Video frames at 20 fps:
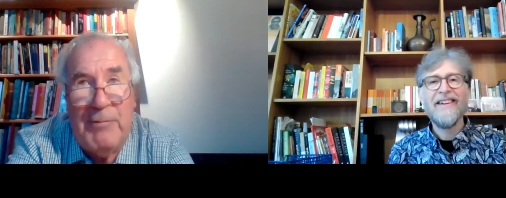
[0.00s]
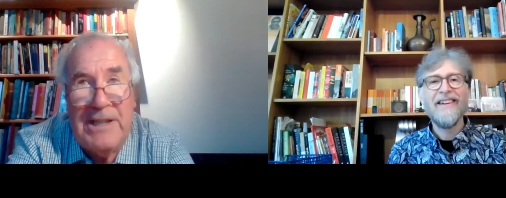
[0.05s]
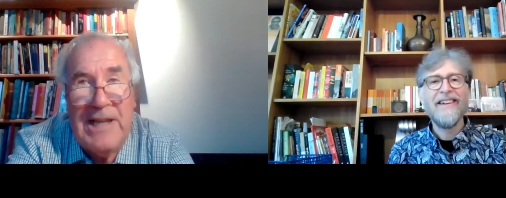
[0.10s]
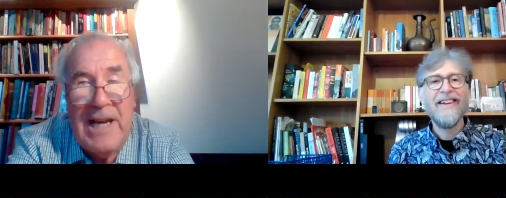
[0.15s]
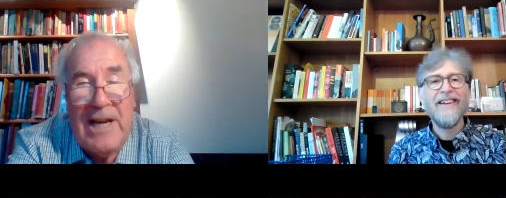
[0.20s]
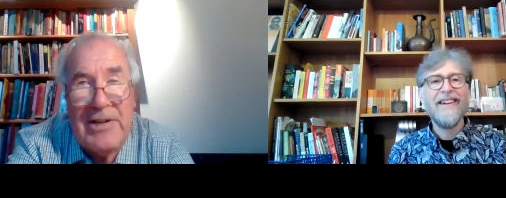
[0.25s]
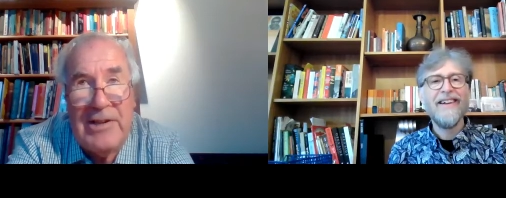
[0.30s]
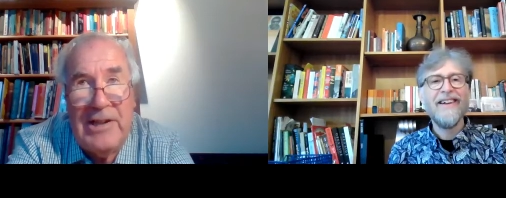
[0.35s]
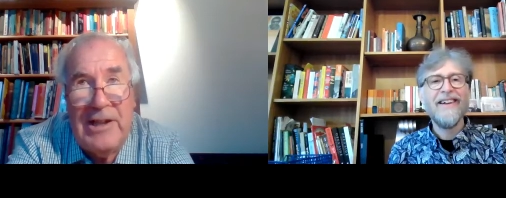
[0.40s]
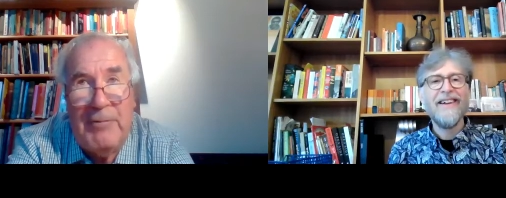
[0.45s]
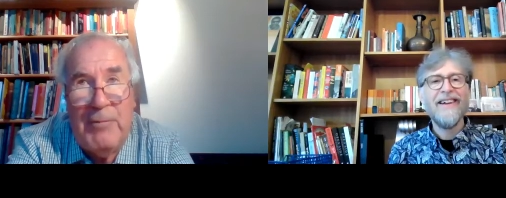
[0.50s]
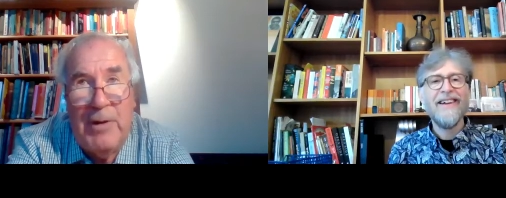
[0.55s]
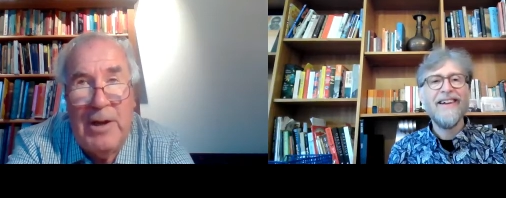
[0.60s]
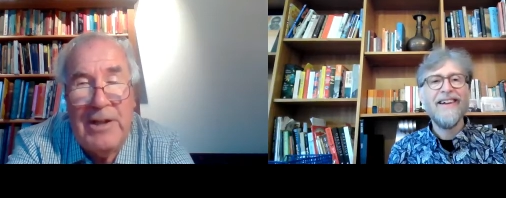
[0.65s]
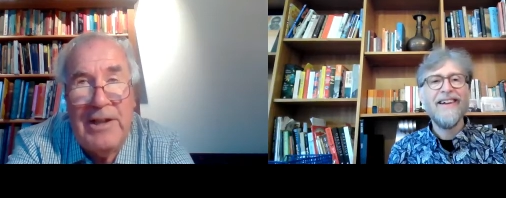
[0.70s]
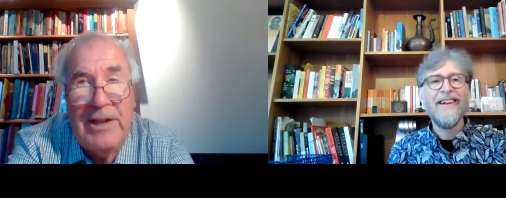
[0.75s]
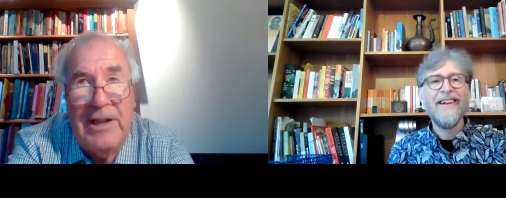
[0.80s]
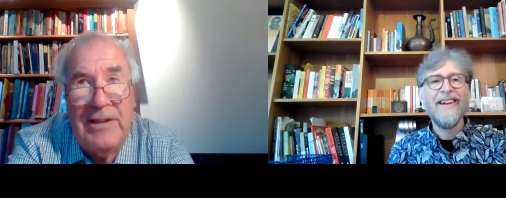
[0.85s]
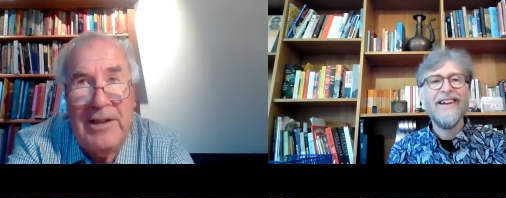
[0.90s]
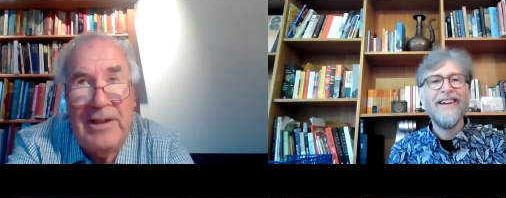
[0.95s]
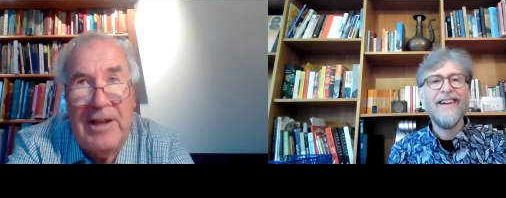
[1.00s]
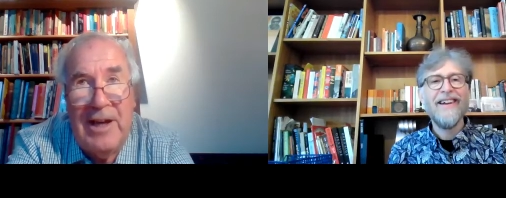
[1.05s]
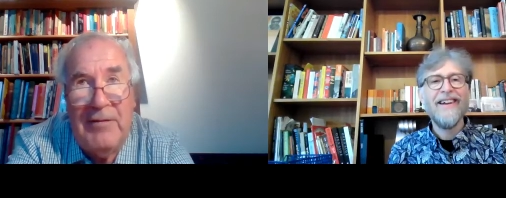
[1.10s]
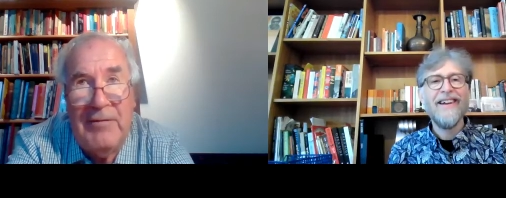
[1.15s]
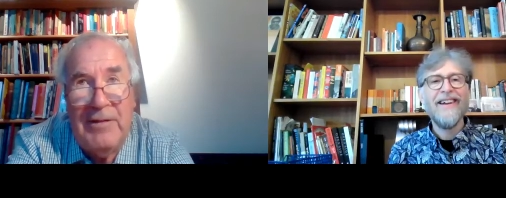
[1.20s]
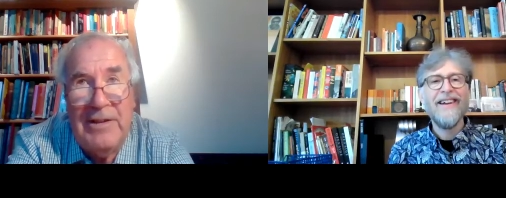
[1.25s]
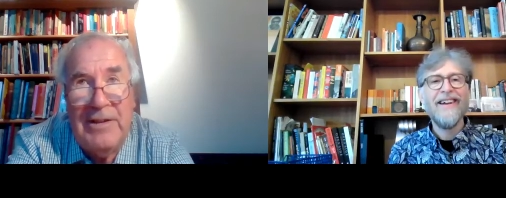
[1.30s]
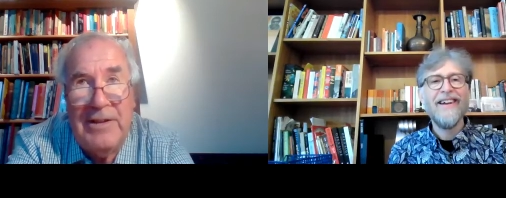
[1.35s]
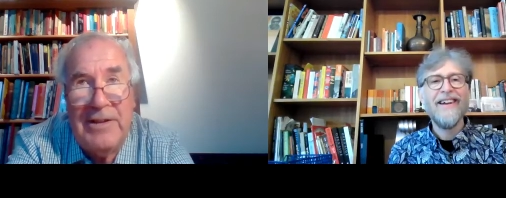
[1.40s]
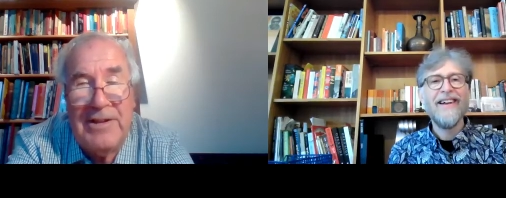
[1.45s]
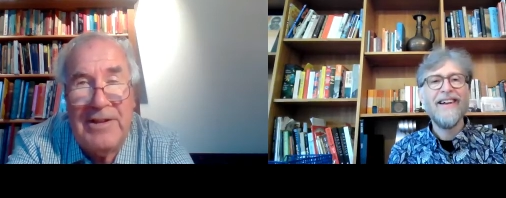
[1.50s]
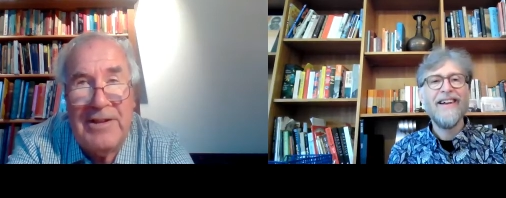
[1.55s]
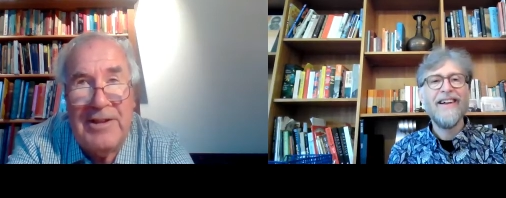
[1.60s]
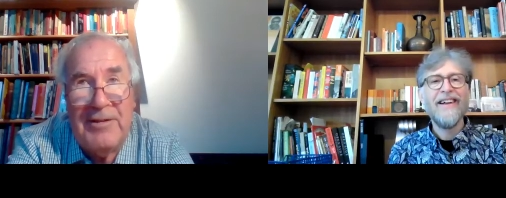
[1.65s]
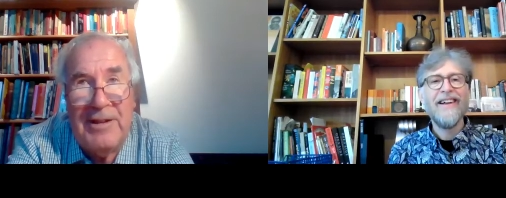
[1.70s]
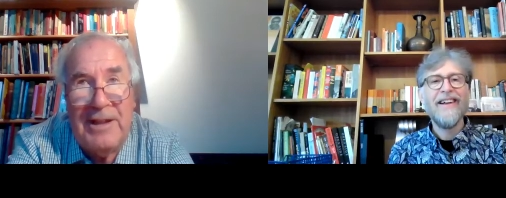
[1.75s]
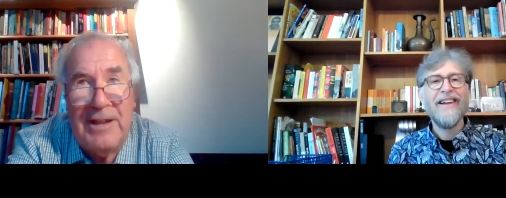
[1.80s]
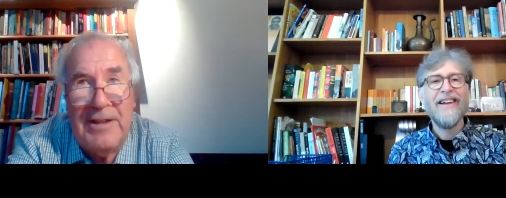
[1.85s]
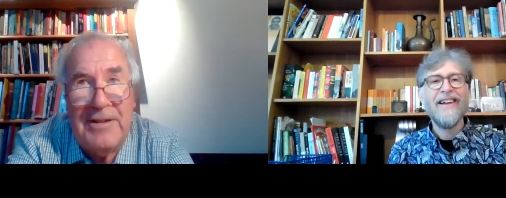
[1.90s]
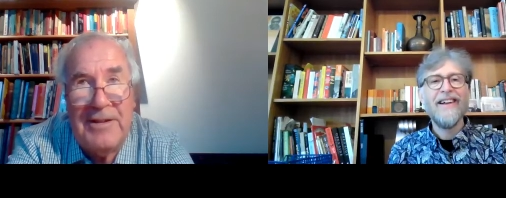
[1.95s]
Speaker 1: was actually working at Harvard, so
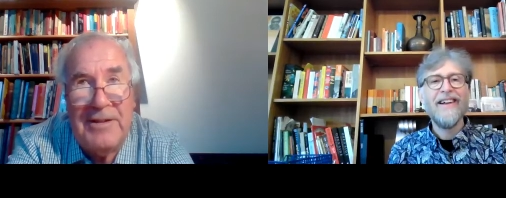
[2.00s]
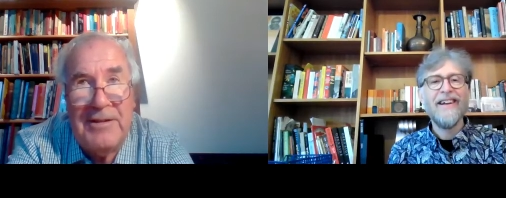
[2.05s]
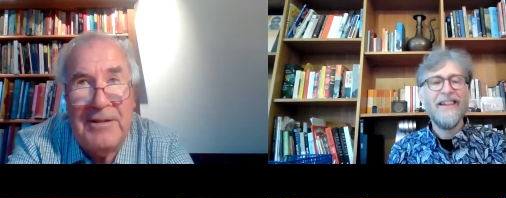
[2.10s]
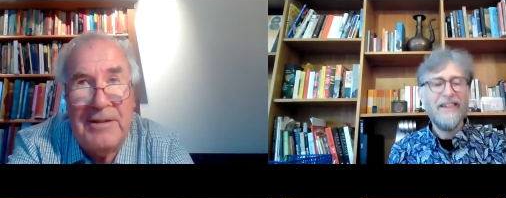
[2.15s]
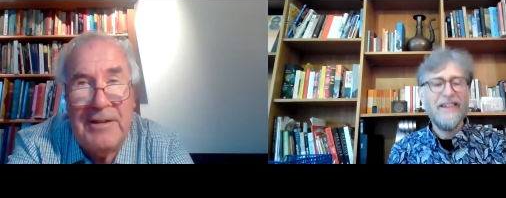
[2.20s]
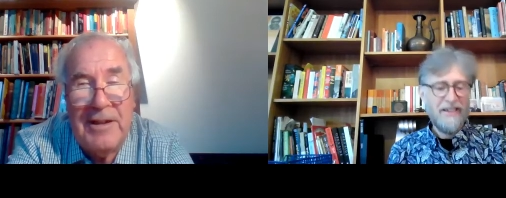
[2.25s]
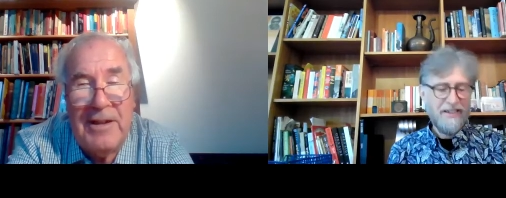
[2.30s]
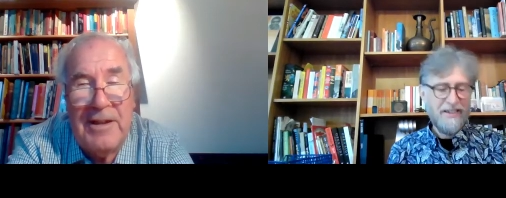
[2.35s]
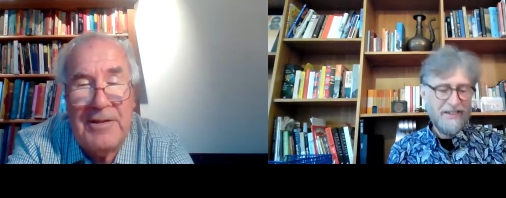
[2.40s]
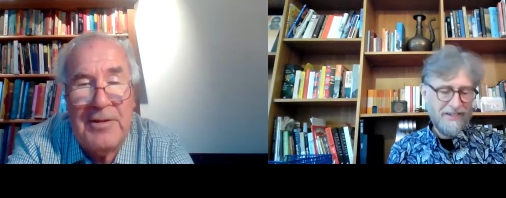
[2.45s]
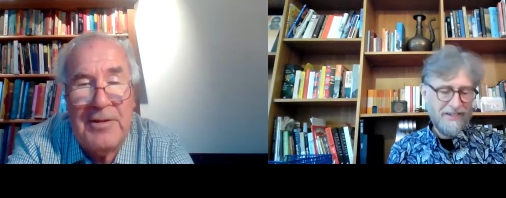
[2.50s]
I, I,